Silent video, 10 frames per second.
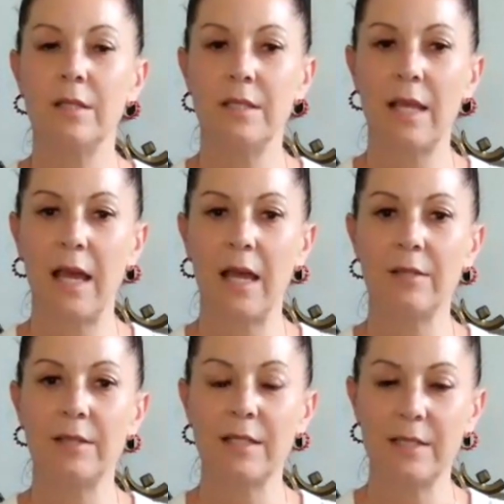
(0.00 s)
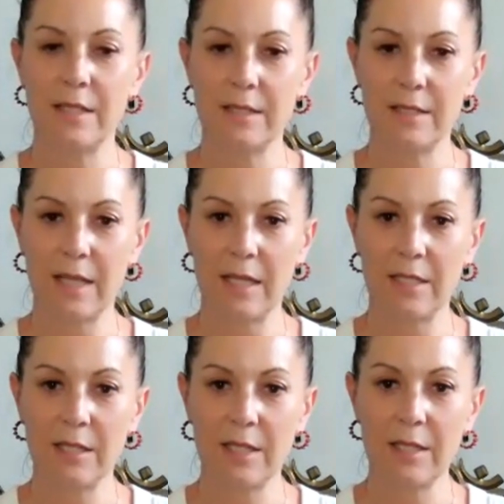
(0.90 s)
the sound and
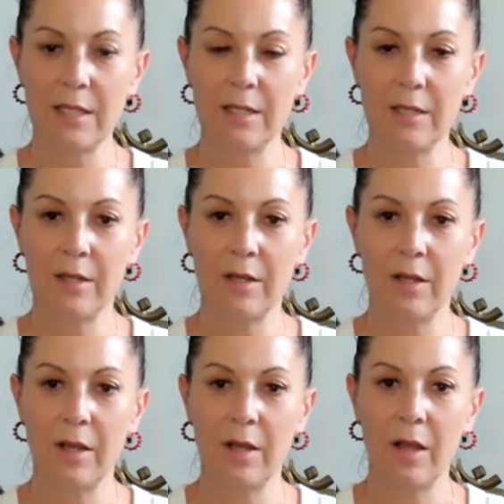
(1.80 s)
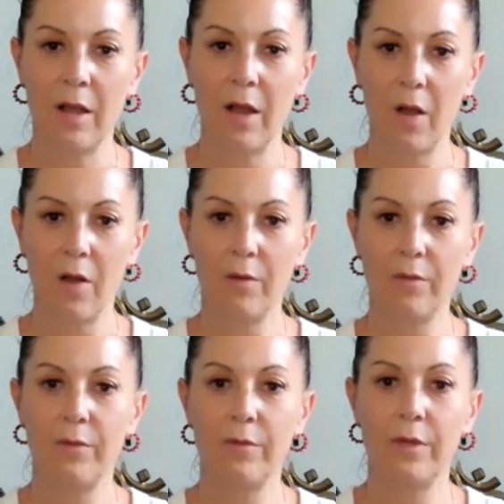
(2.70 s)
sensation
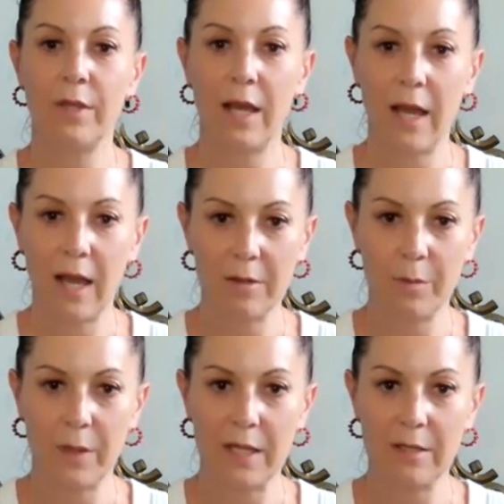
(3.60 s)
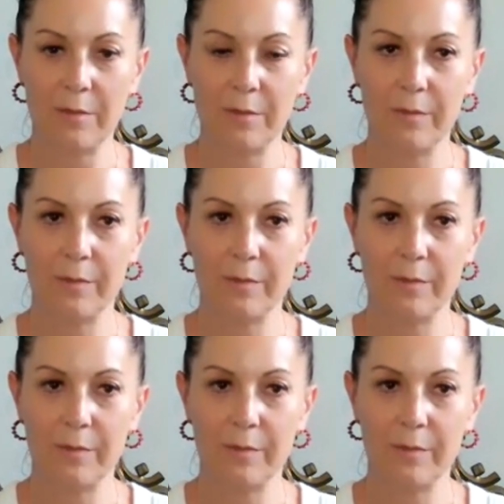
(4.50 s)
of the heartbeat.